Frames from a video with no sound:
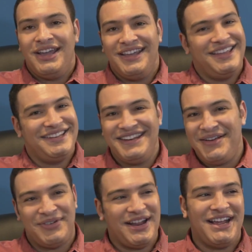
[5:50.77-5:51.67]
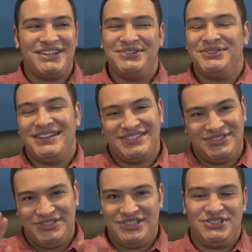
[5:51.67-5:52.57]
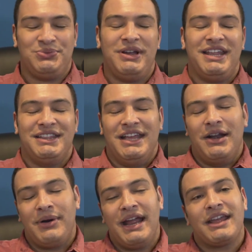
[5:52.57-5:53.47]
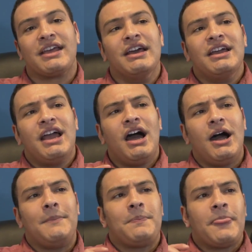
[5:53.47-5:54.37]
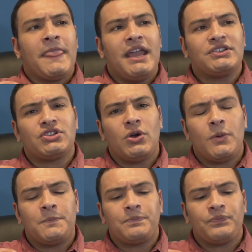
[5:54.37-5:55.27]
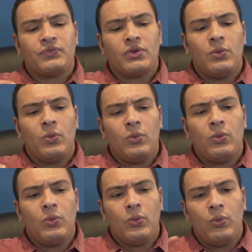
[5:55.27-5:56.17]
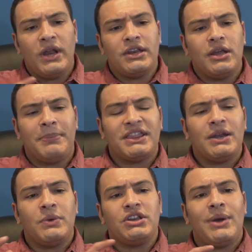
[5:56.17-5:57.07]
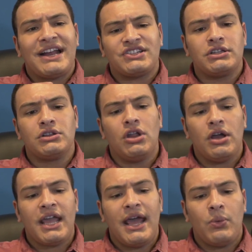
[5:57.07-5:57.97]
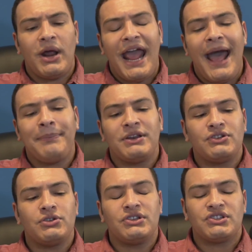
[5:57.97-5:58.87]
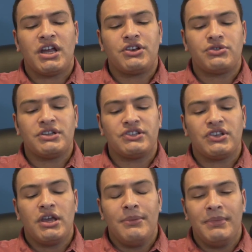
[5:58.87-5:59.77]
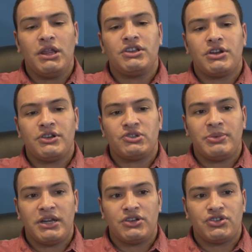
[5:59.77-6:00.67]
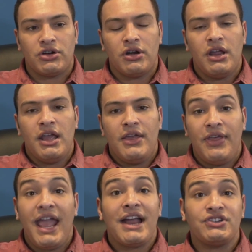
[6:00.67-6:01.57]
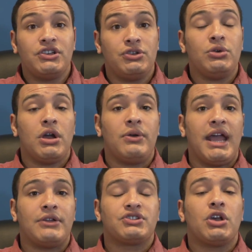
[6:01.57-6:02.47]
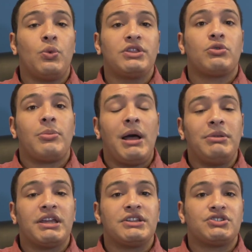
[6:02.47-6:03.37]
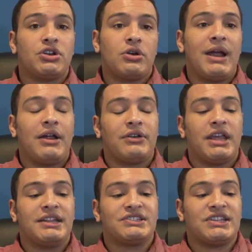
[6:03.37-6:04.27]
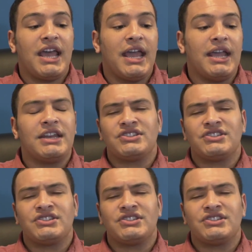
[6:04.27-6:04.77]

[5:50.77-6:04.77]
Never got UN resolution, just went in there, right? And so but then when you actually look at what happened to these countries' military expenditure, they actually do go down. So when the Republicans turn around and say, and it's